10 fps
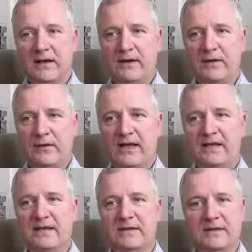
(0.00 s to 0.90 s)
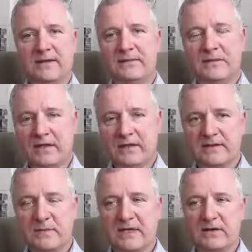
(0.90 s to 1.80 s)
collect
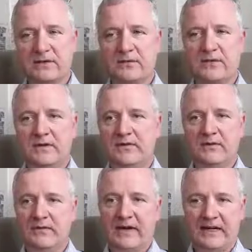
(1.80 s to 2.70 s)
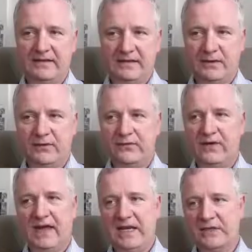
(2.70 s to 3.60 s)
speakers of a variety of
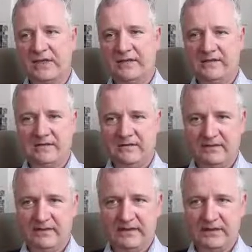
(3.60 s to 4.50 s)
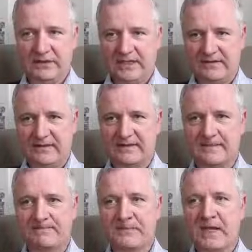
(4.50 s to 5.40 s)
age and genders.
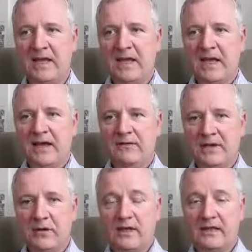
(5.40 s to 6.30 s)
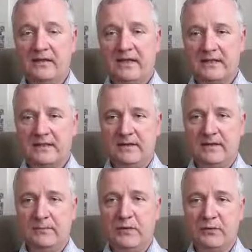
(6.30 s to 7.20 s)
We collected as
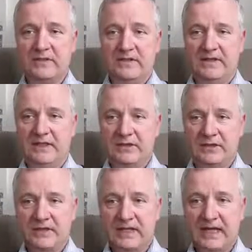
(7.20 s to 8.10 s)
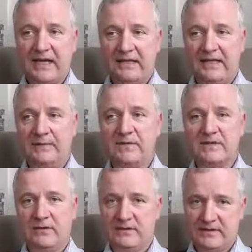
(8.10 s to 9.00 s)
both dictionary items
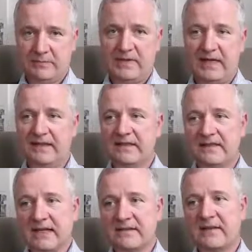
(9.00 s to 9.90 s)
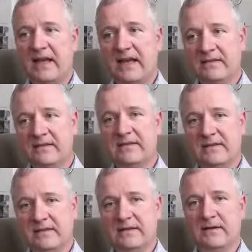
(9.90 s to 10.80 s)
or separated signs and
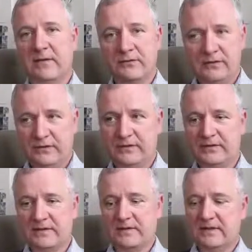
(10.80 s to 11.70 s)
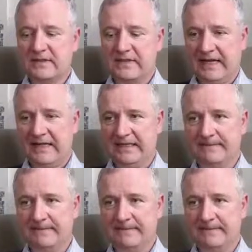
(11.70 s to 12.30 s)
continuous signing.